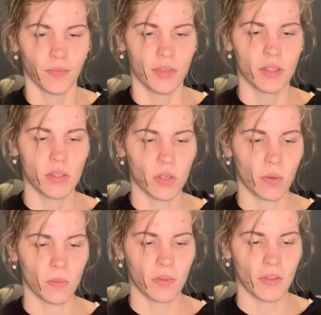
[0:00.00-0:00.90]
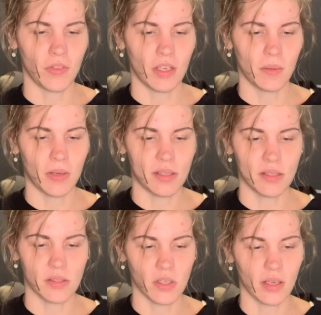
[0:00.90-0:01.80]
So the thinner
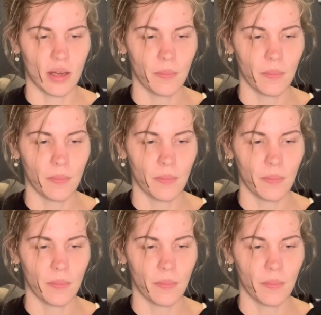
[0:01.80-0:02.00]
pieces turned out